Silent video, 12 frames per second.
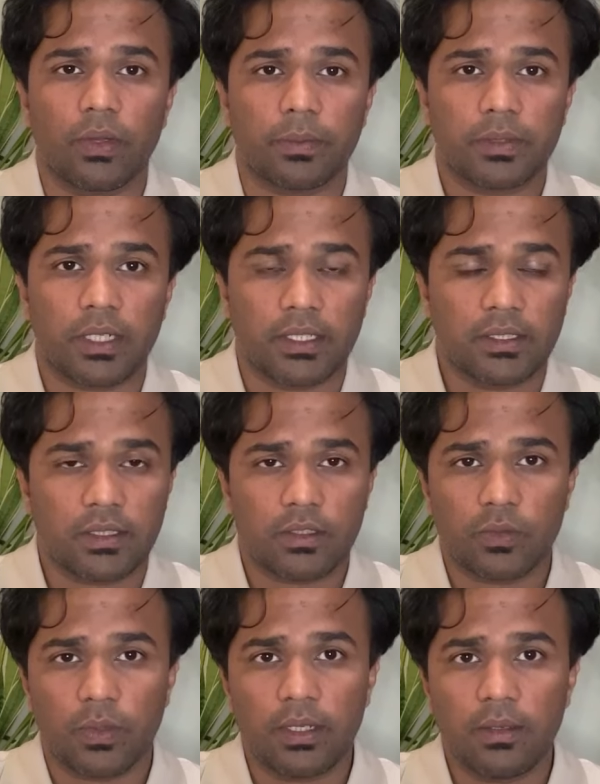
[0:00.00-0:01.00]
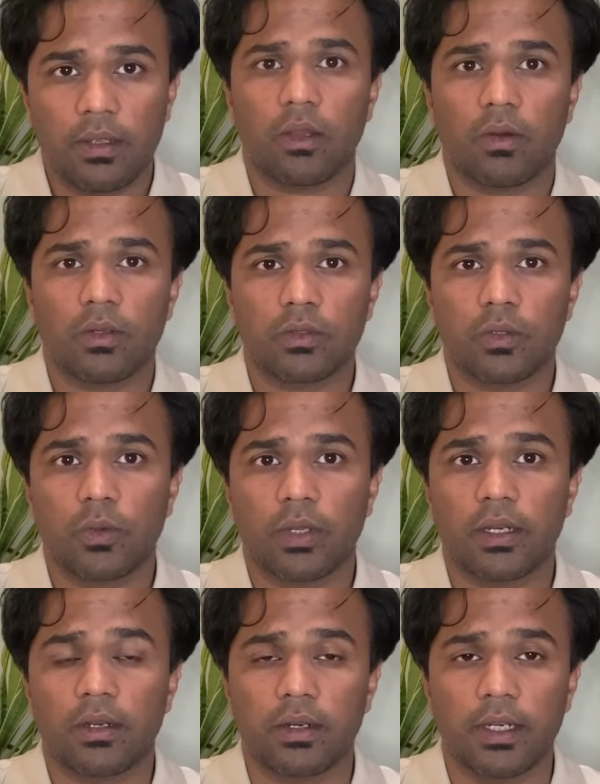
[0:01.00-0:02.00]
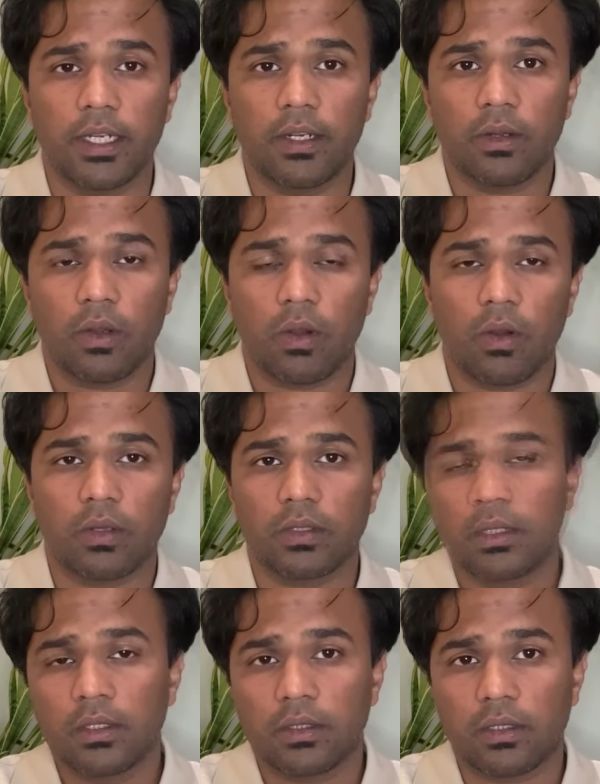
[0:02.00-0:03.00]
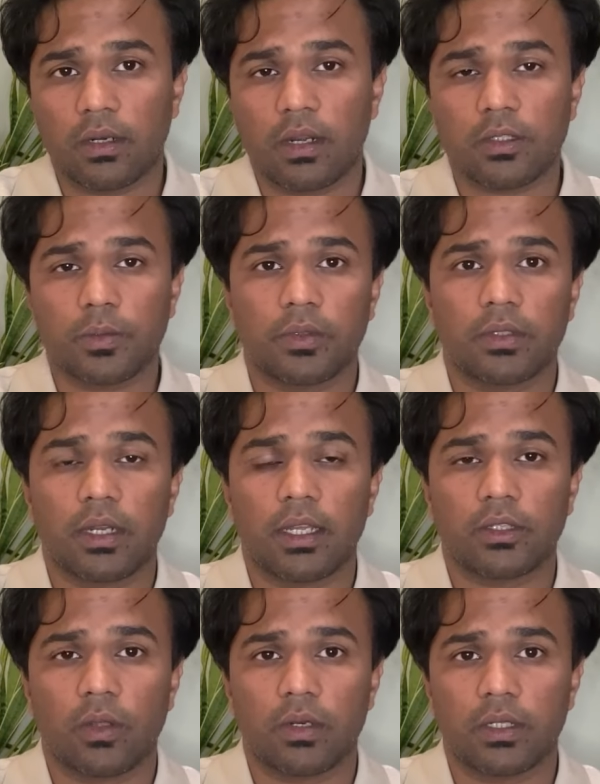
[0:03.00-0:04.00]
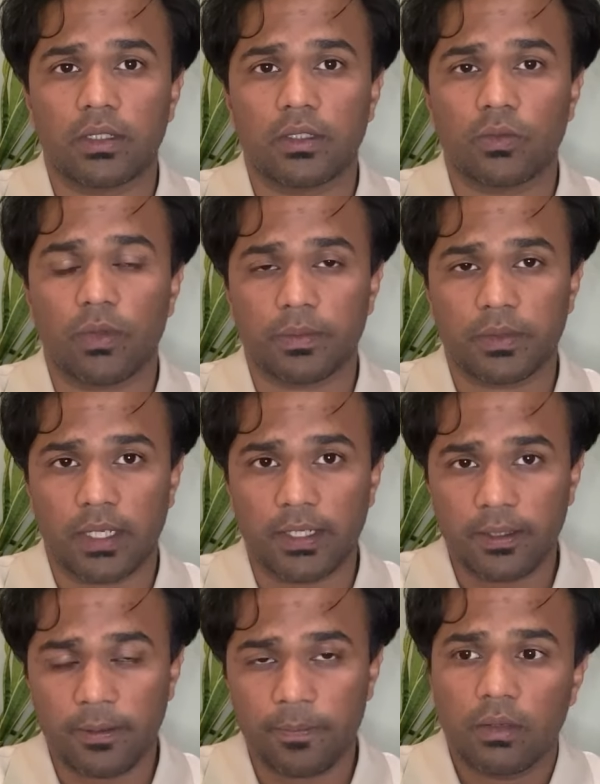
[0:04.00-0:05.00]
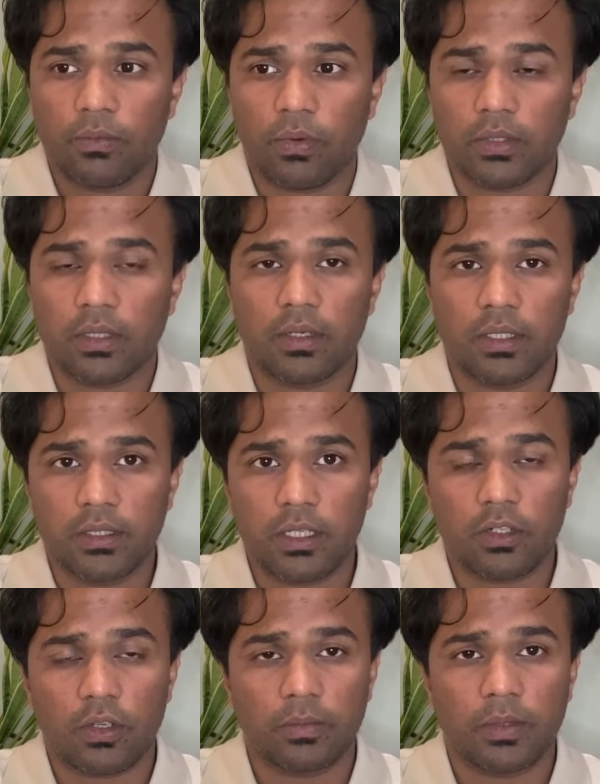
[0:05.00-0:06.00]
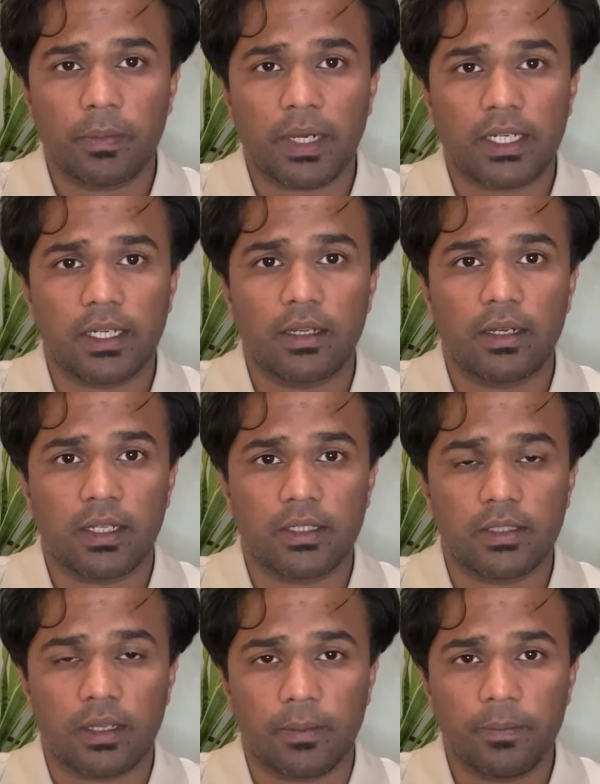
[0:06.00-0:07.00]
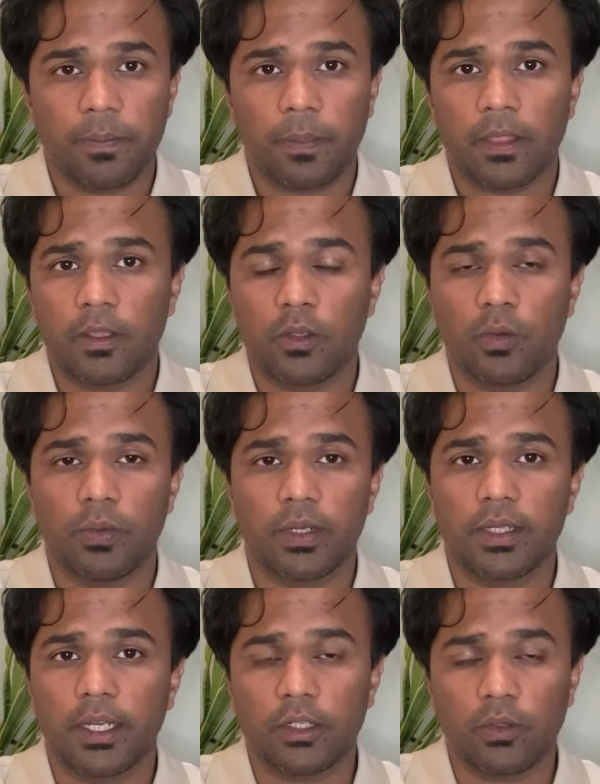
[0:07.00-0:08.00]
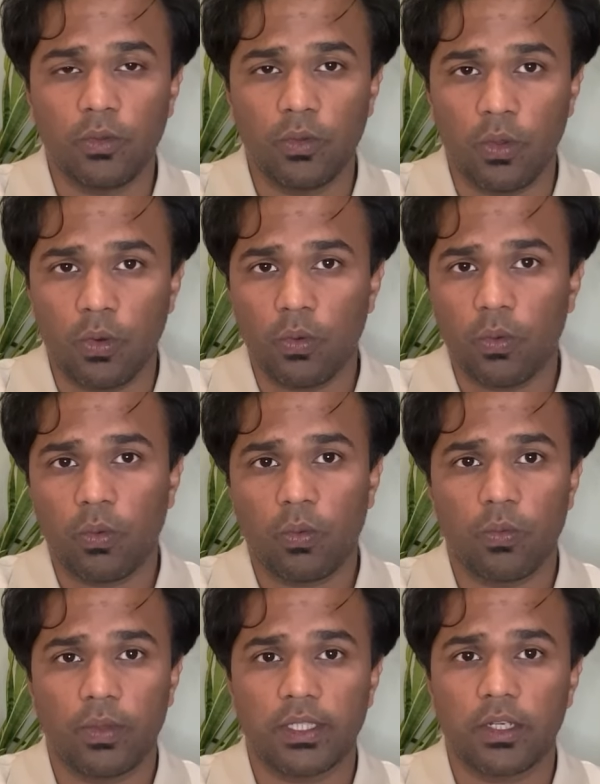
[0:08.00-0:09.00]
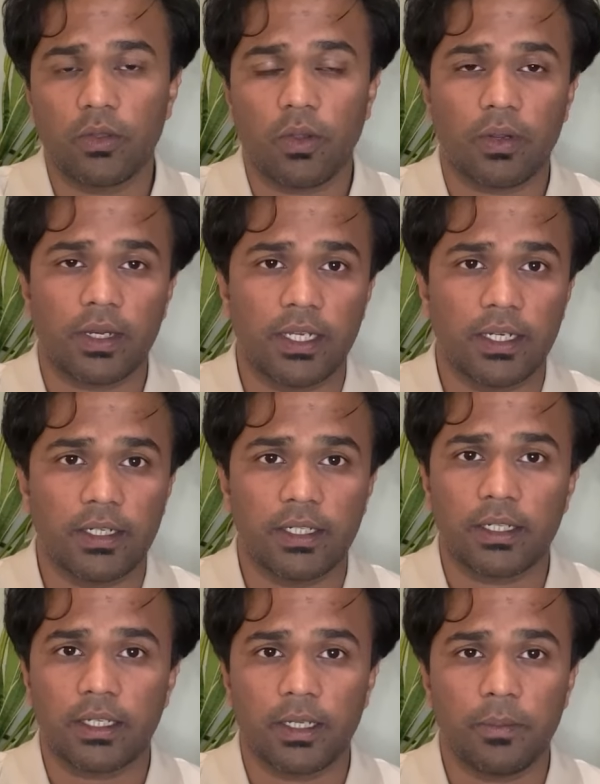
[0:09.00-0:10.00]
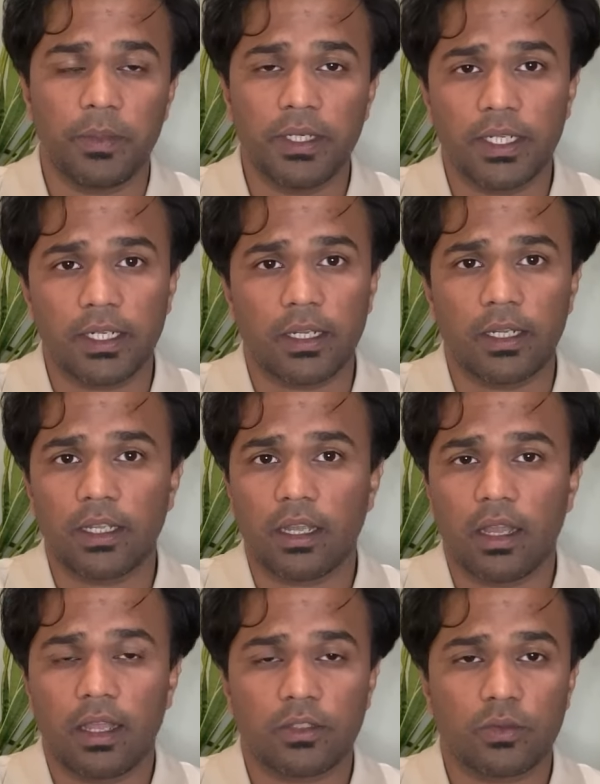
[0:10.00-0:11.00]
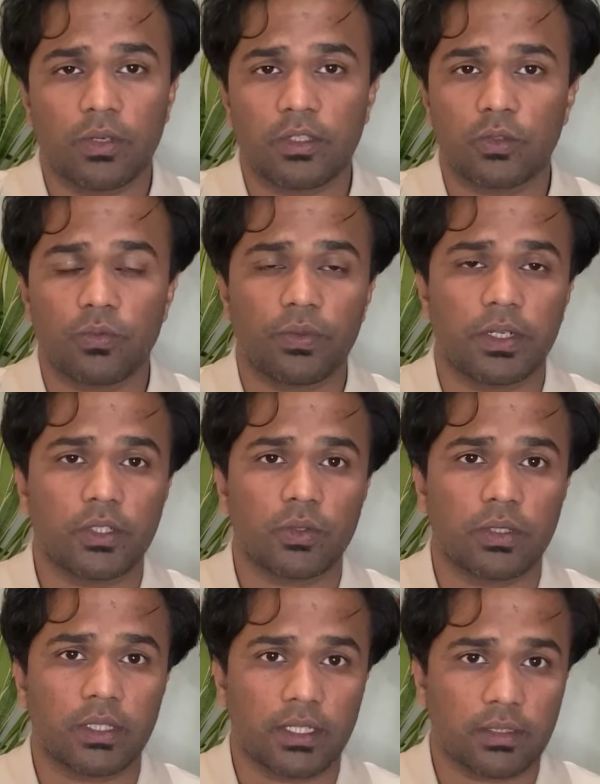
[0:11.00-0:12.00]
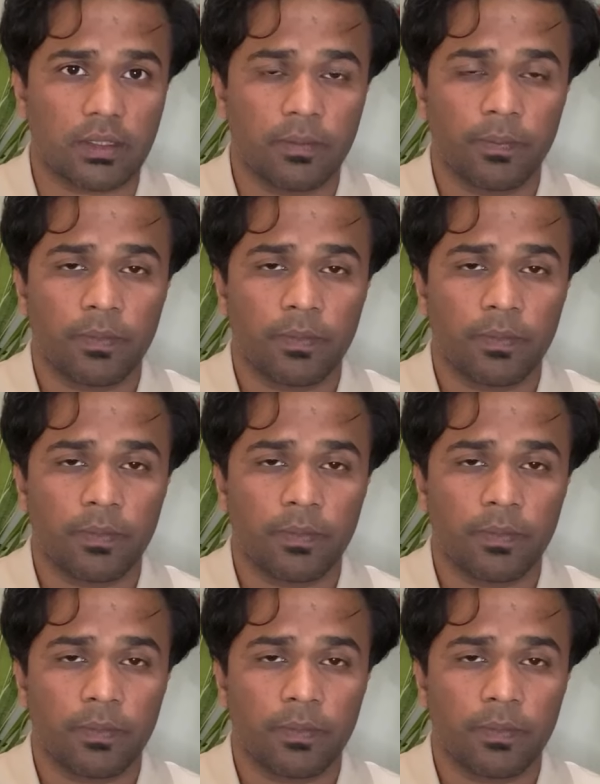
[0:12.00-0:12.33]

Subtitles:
websites as well. Also, you can read on the Transport Authority's website. For the result of the practical exam, you will get to know whether you have cleared it immediately as soon as you finish your test.